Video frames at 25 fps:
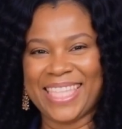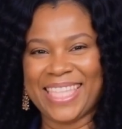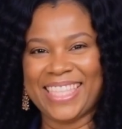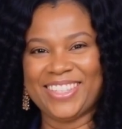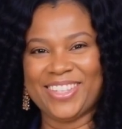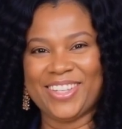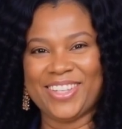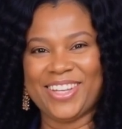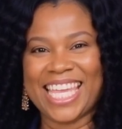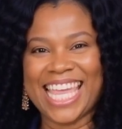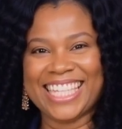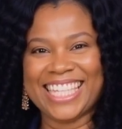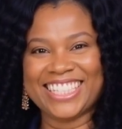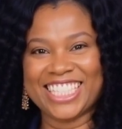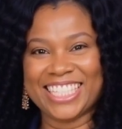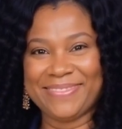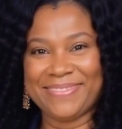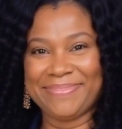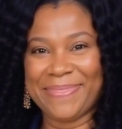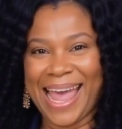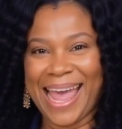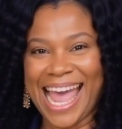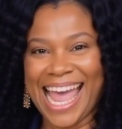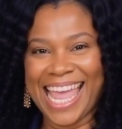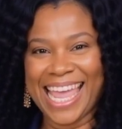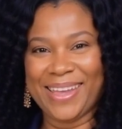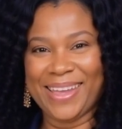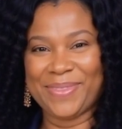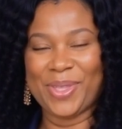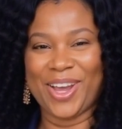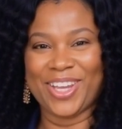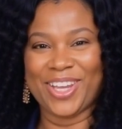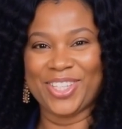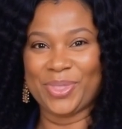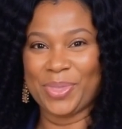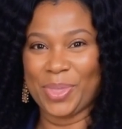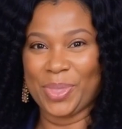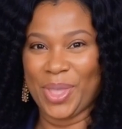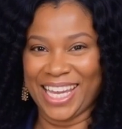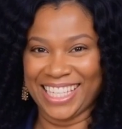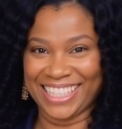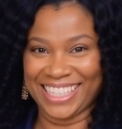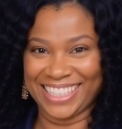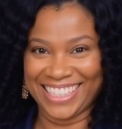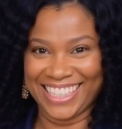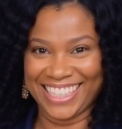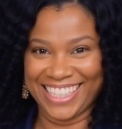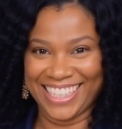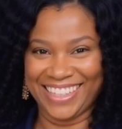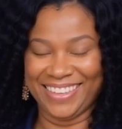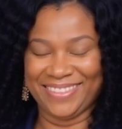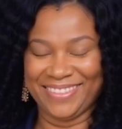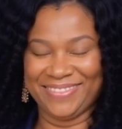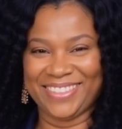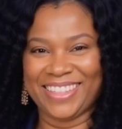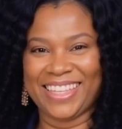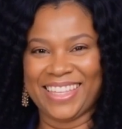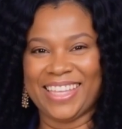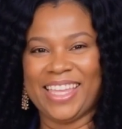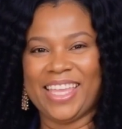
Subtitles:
You're not just buying where you want to live,